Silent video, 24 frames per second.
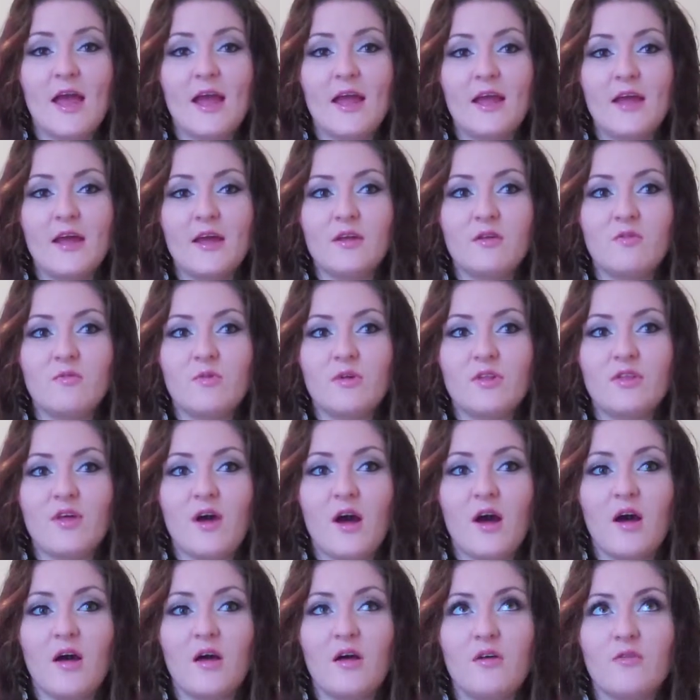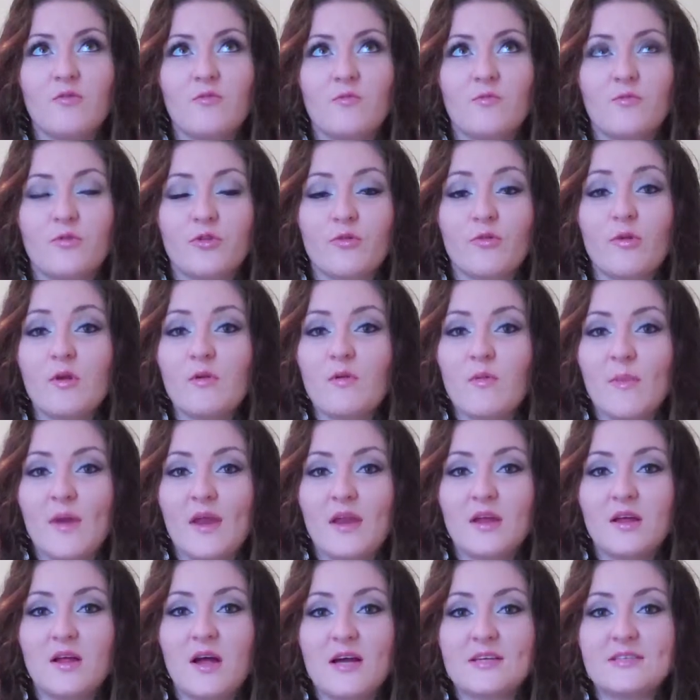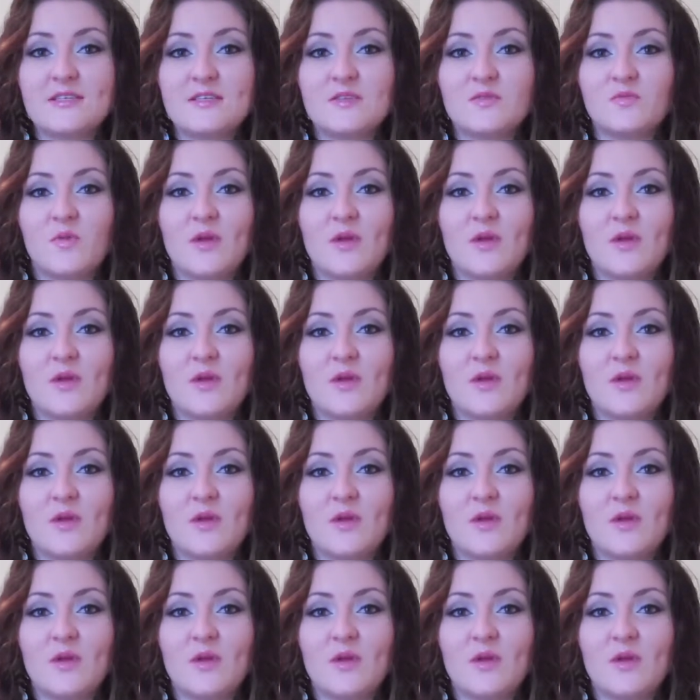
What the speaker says: And with the three remaining classes,